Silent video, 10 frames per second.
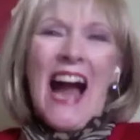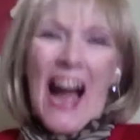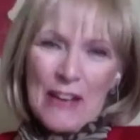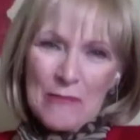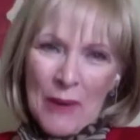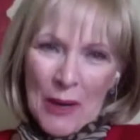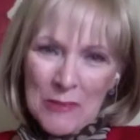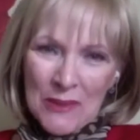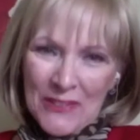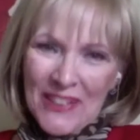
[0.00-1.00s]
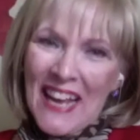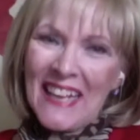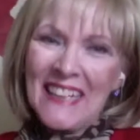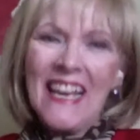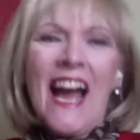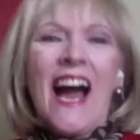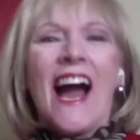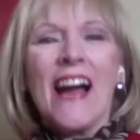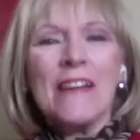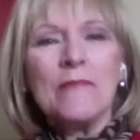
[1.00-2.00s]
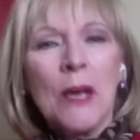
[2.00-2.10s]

I'm Barbara Lorraine. I'm